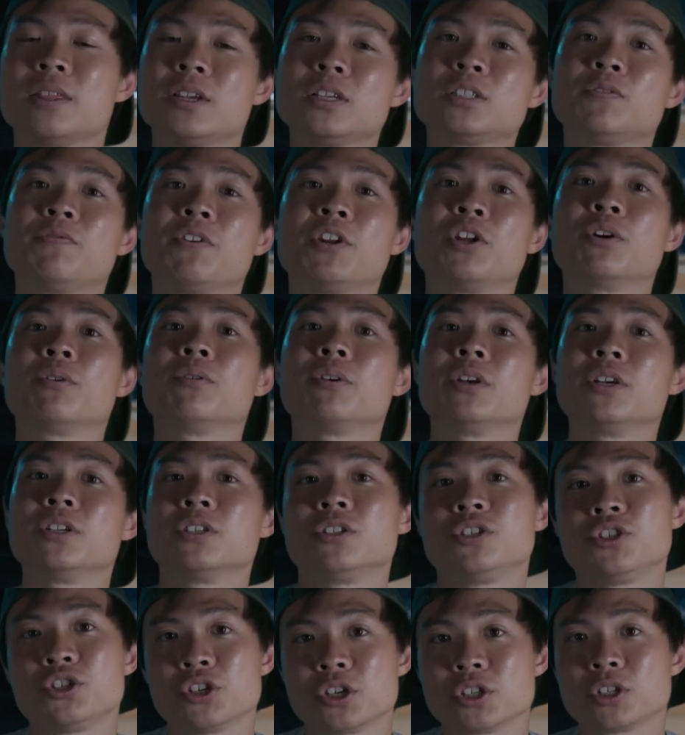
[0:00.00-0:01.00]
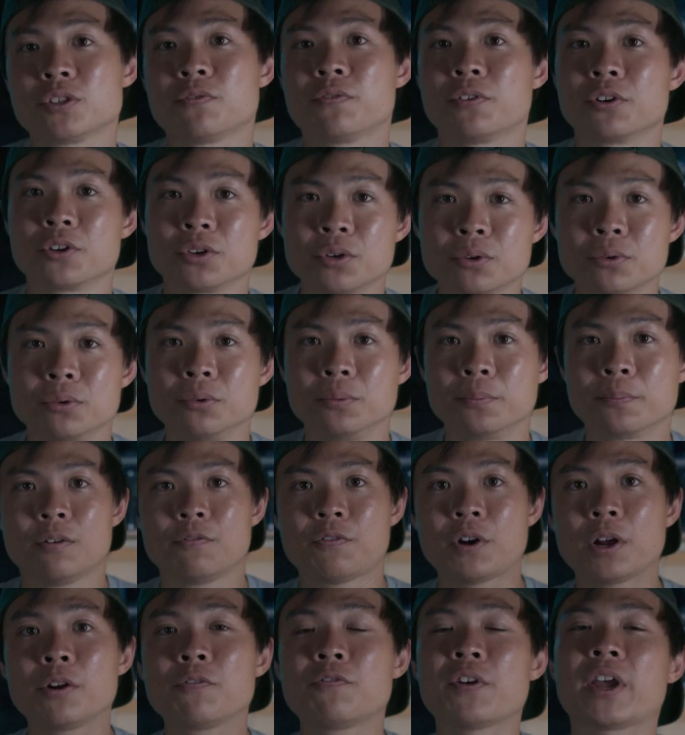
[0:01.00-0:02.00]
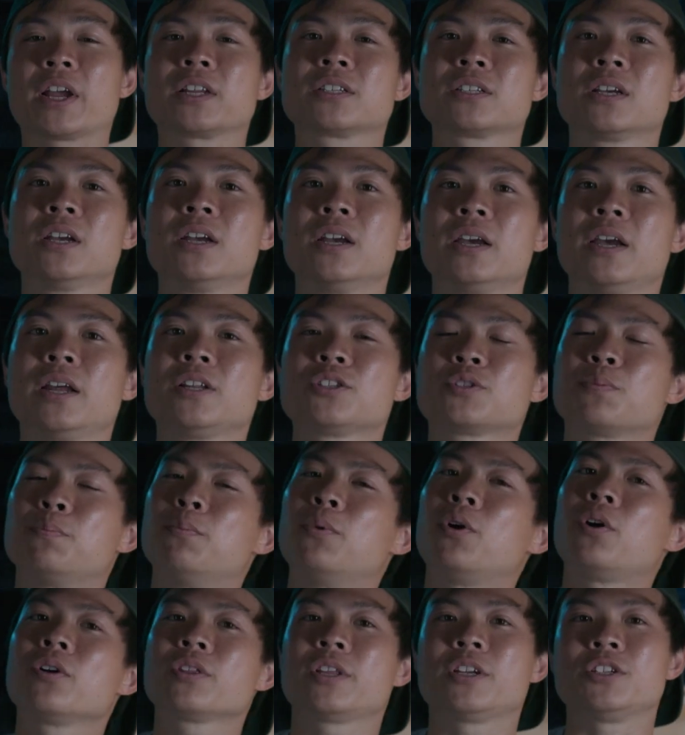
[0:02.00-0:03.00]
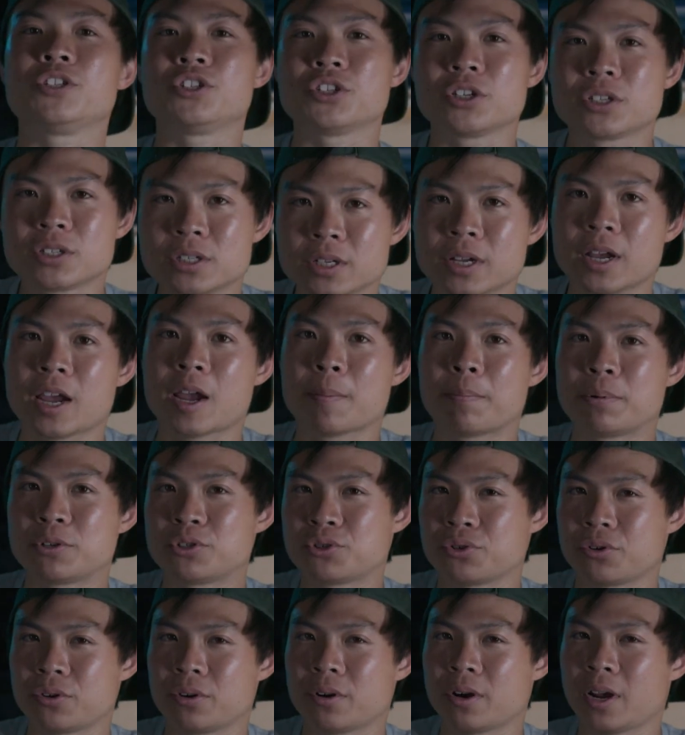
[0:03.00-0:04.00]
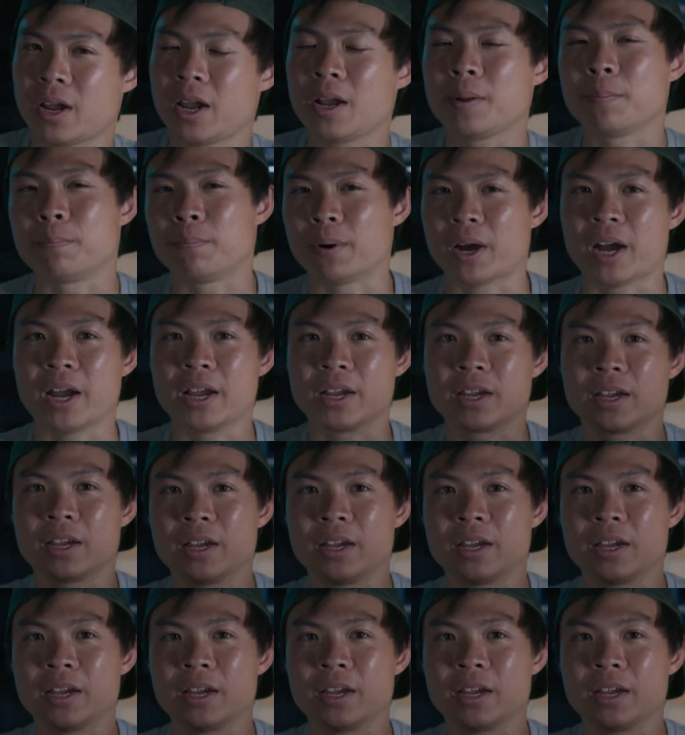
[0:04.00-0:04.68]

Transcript: this video is just for you. Fun fact, it's more than just the aperture and buying